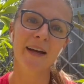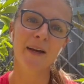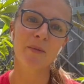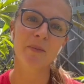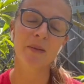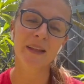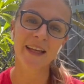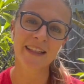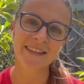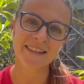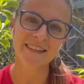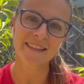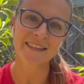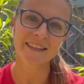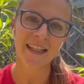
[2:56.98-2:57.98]

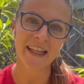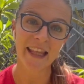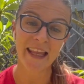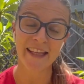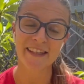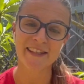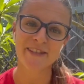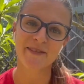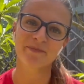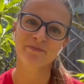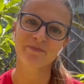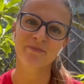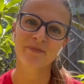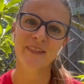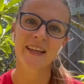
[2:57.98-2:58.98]
blessed Lent.
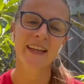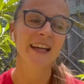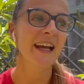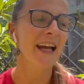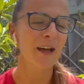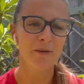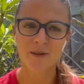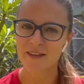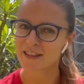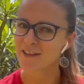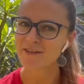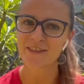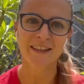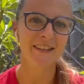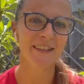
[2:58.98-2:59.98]
I will
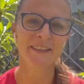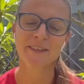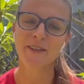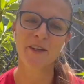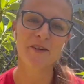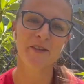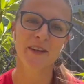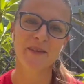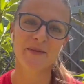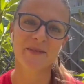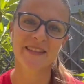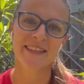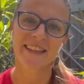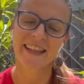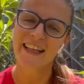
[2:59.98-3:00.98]
definitely see you around.
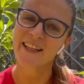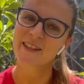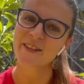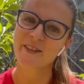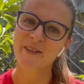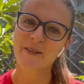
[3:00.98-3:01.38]
Thank you.